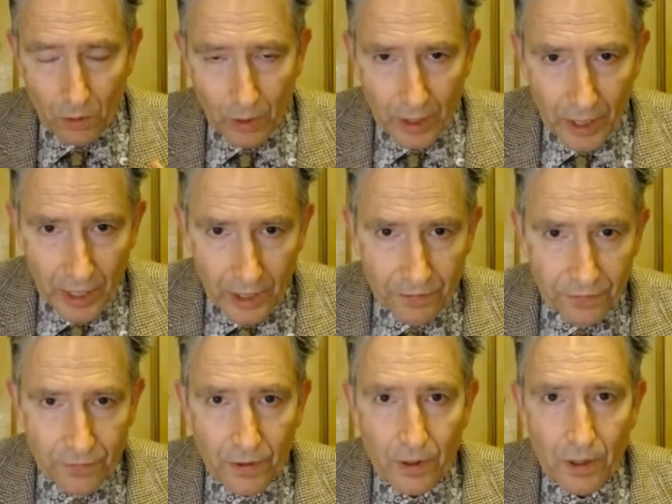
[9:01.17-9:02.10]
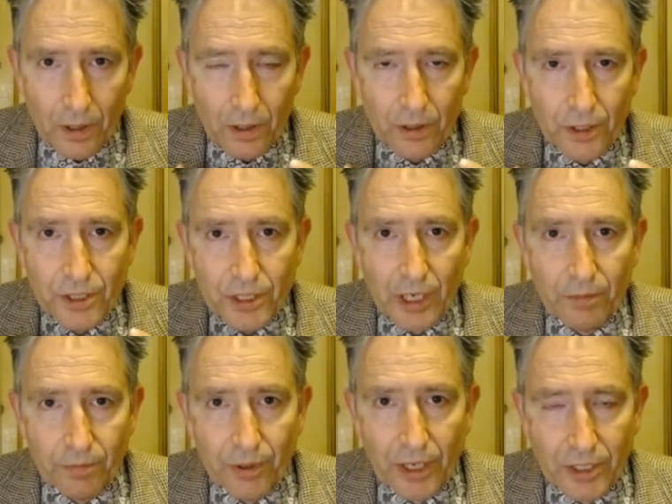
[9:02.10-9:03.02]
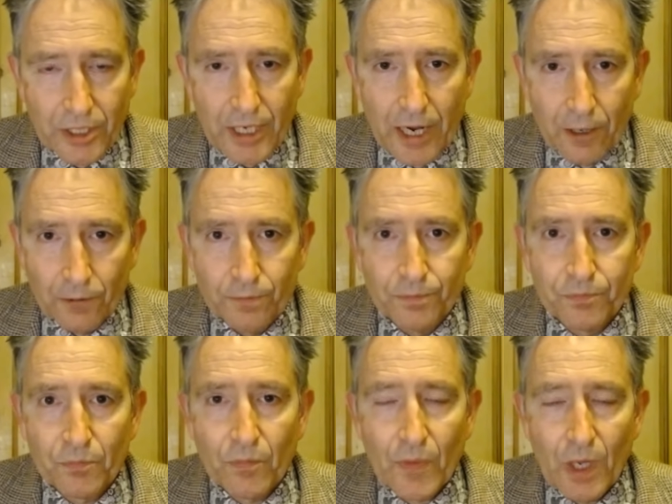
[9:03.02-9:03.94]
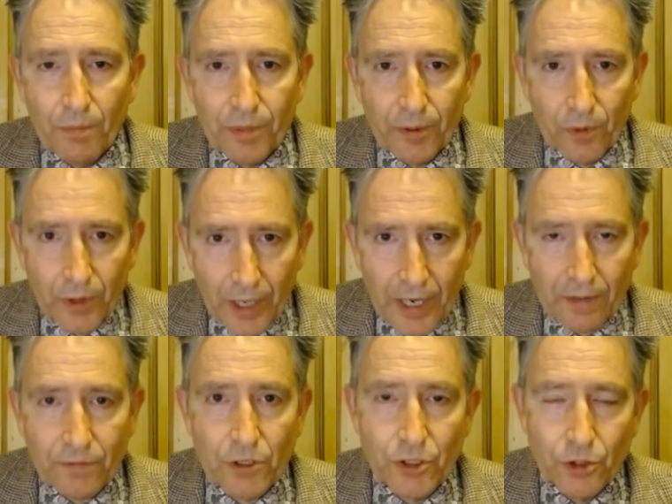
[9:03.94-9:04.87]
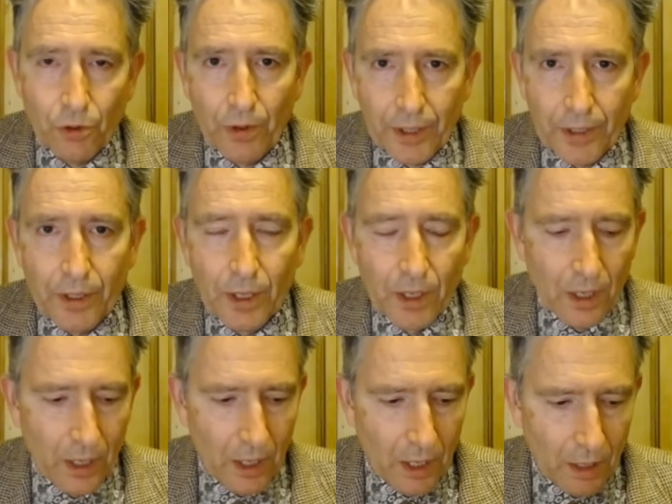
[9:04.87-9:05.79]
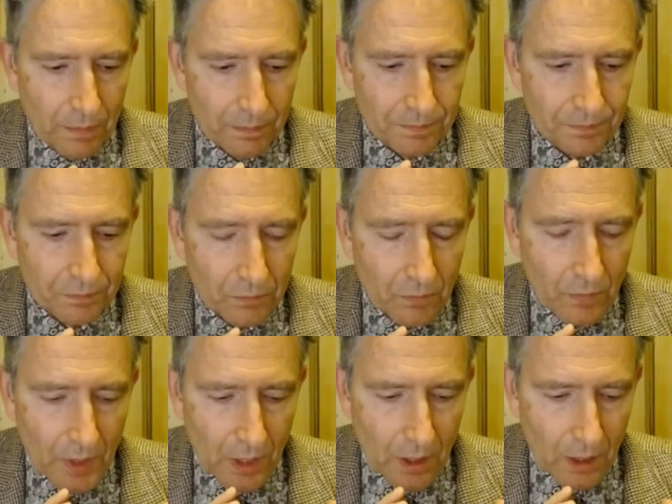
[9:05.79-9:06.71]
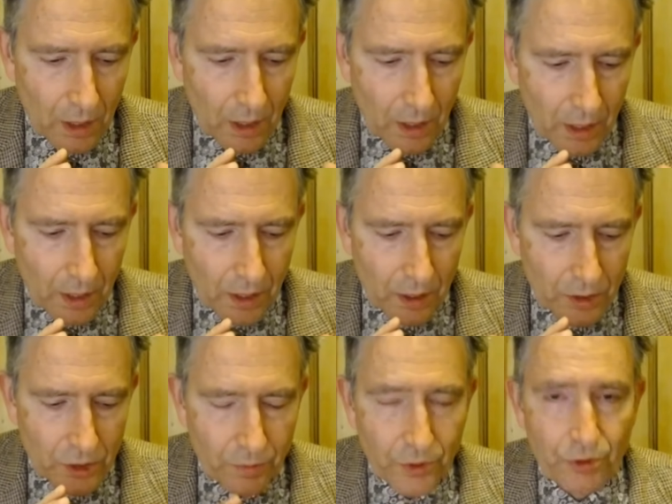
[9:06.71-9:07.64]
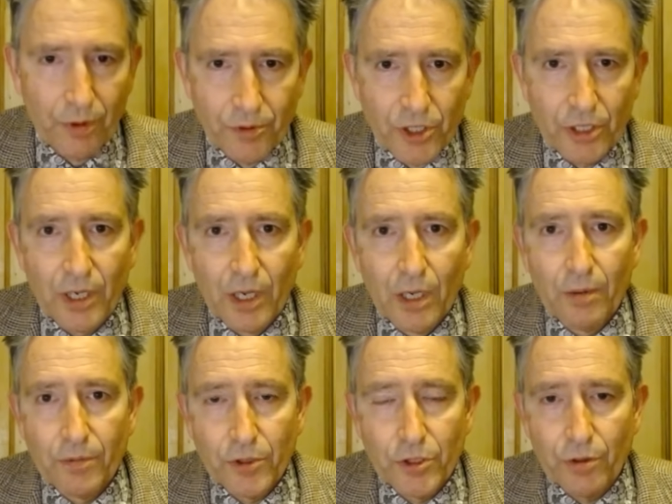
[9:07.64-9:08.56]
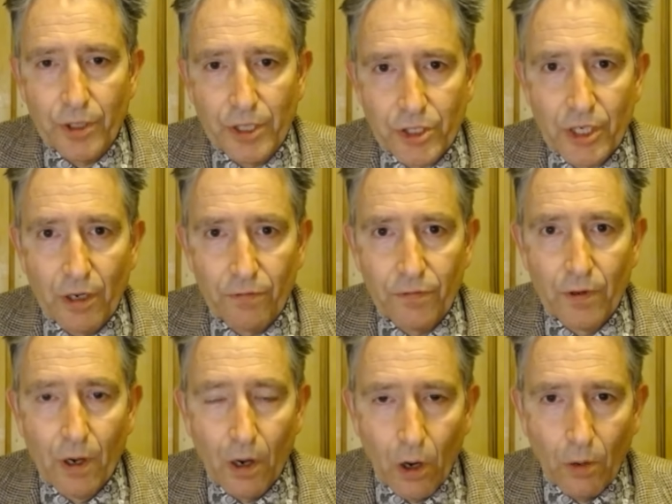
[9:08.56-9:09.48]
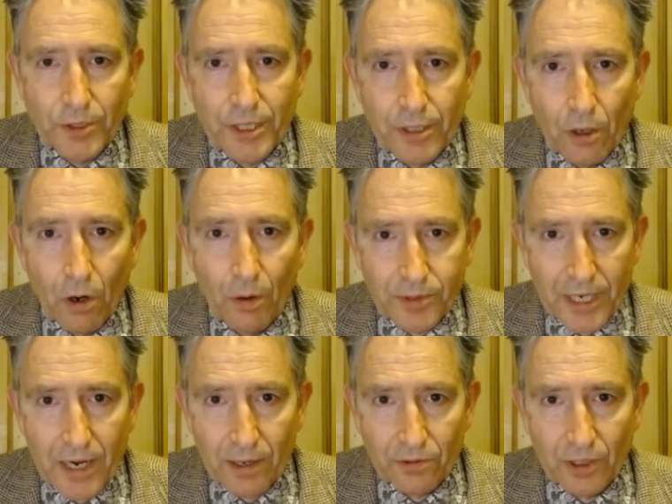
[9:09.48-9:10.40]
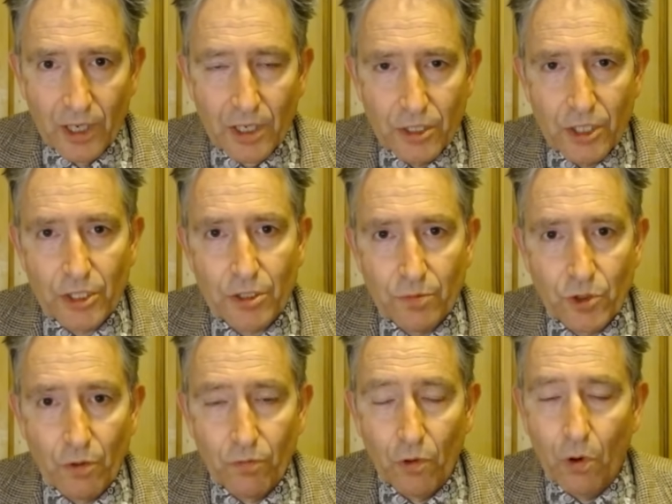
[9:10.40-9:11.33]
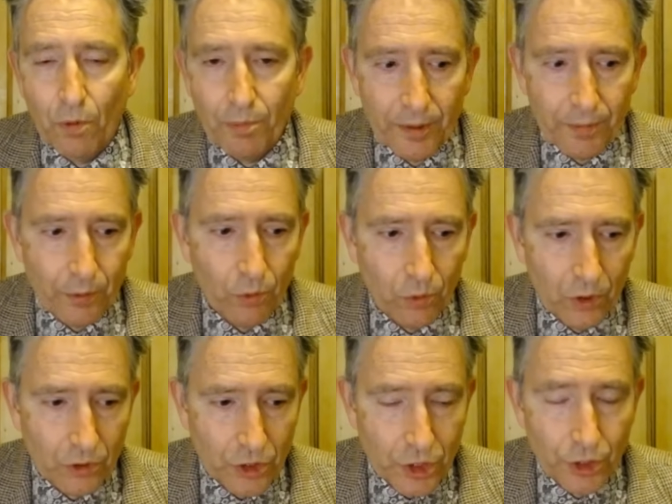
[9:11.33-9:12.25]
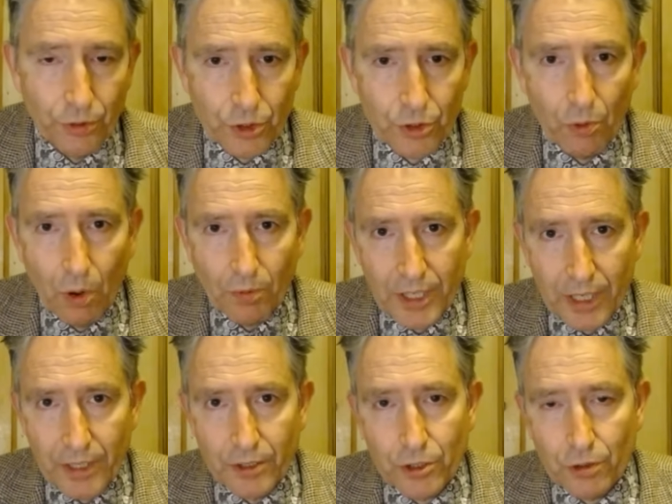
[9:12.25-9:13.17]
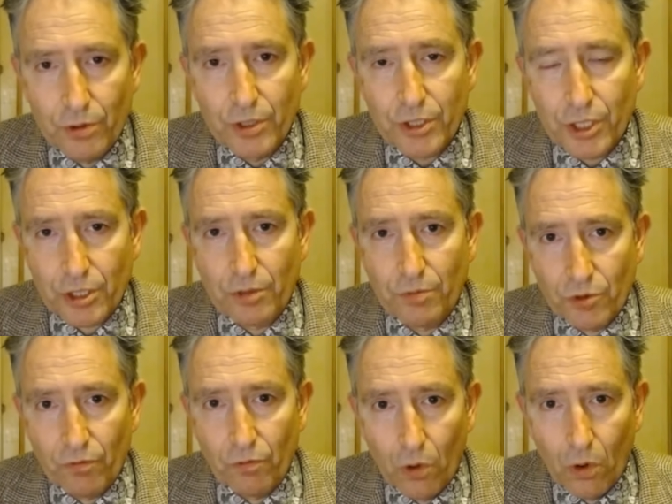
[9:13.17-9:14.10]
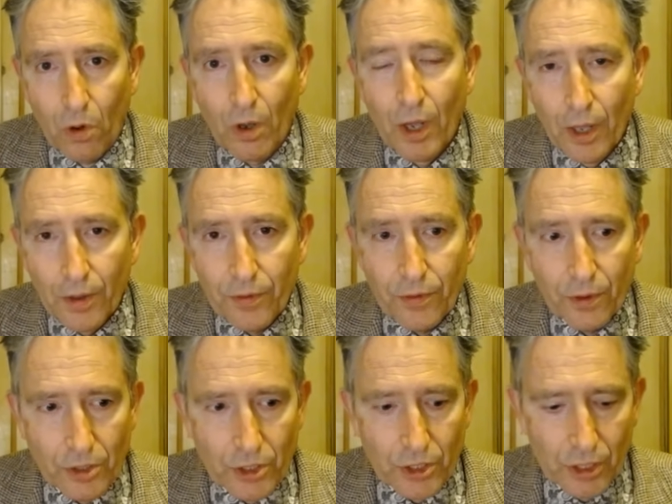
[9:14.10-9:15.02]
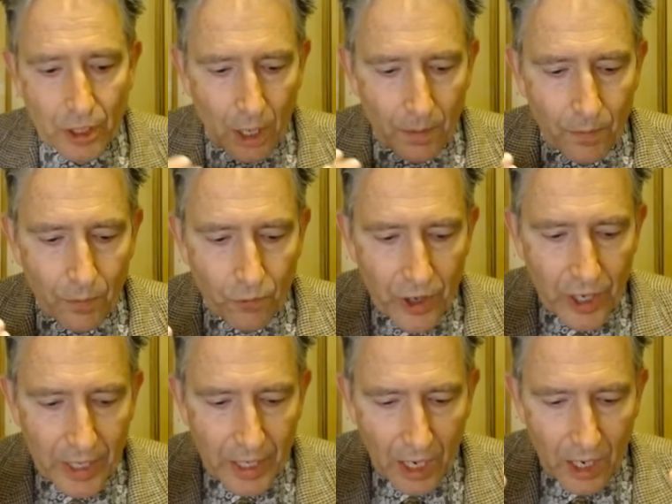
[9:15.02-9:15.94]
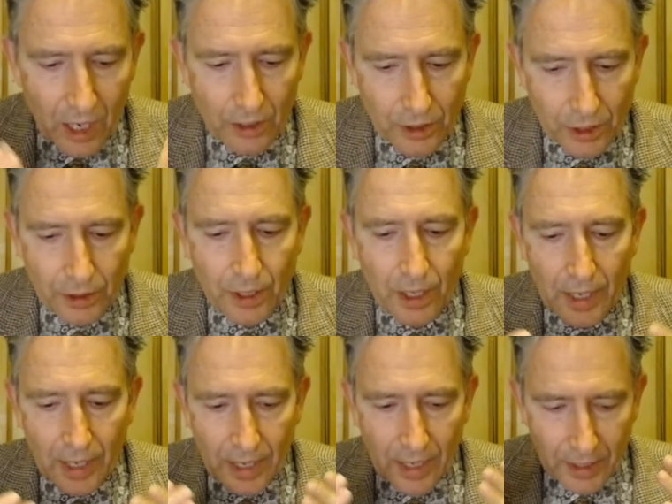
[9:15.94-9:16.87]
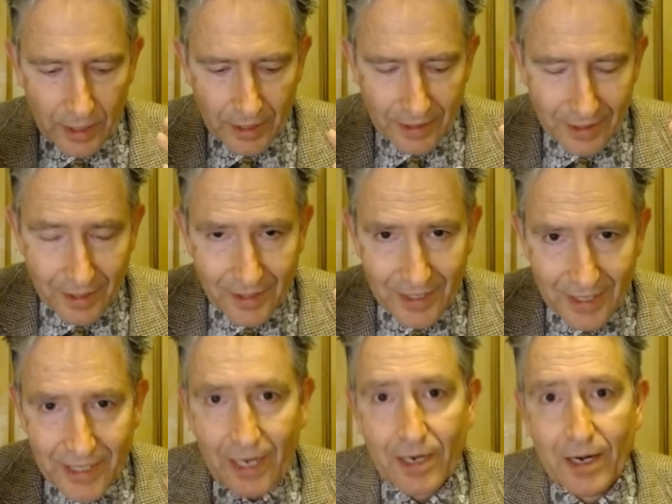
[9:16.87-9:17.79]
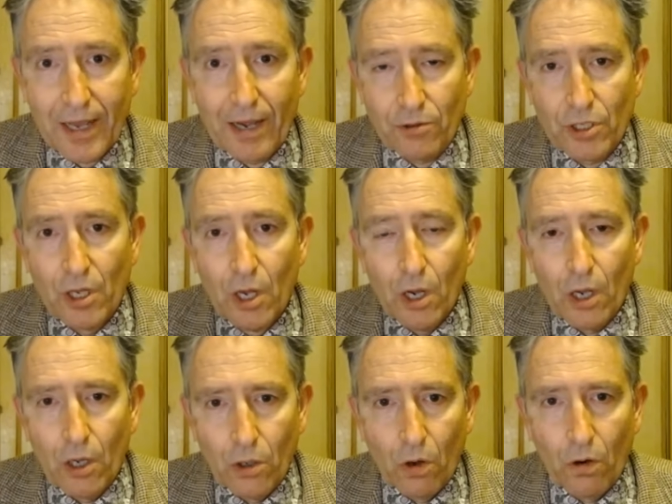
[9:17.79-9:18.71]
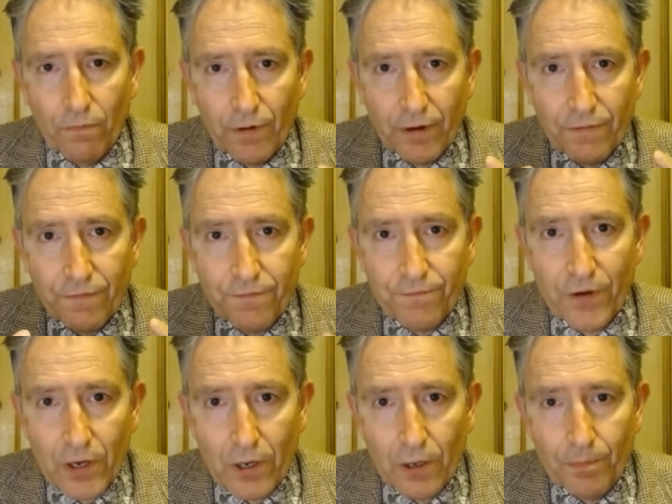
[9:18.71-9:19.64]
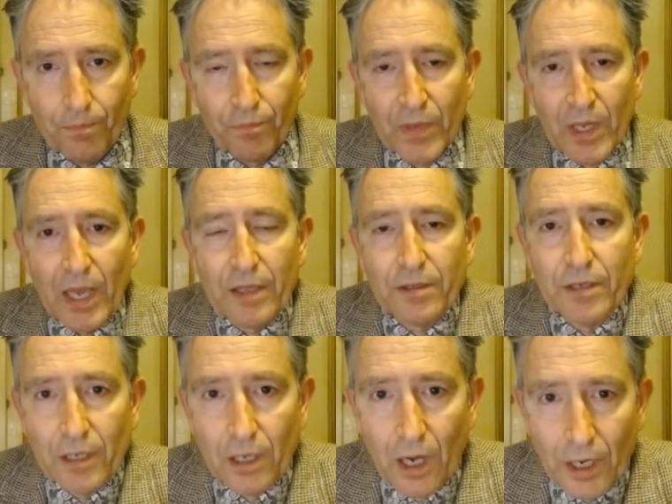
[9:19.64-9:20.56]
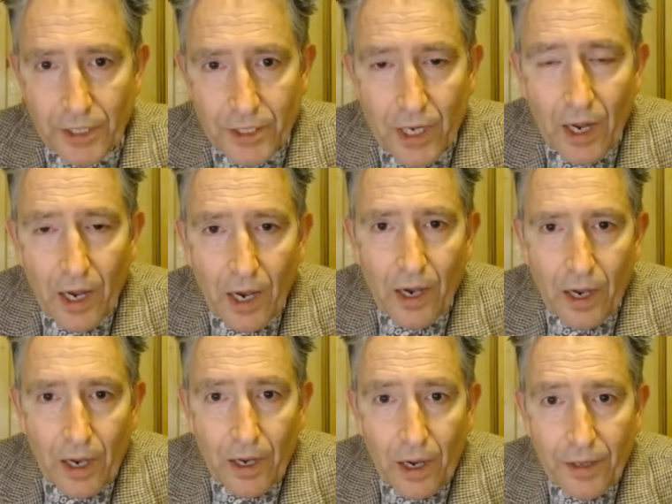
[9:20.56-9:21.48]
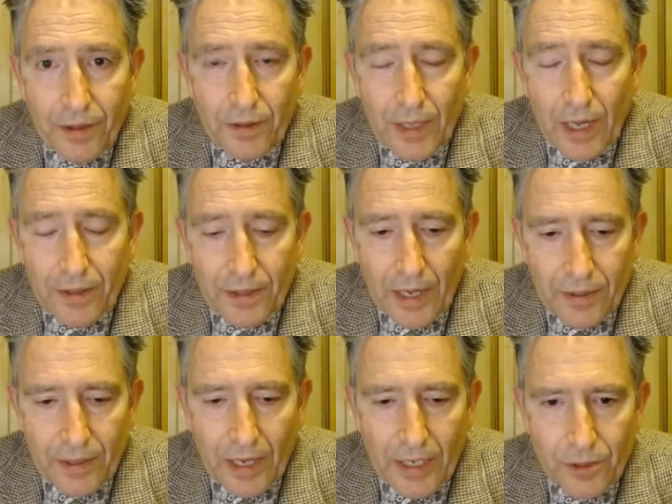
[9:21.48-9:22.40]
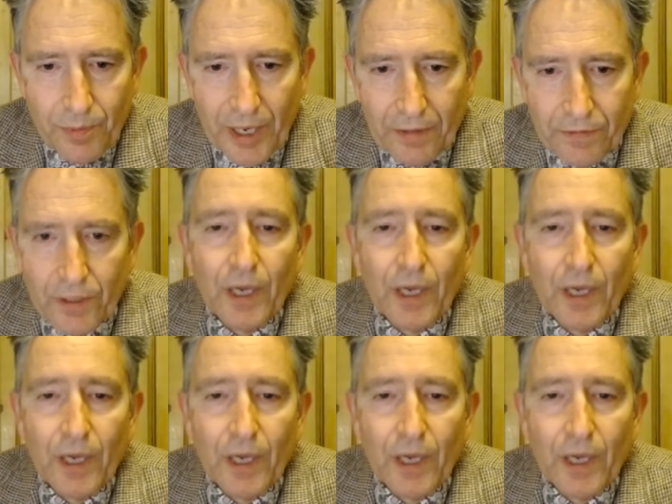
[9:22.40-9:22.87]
if the state breaks down and people then have to join a subscription, do it yourself, opt in, opt out systems of law, people will choose to opt into systems of law that really harden and that settle out along very firm ethnic lines. I think that is a benefit.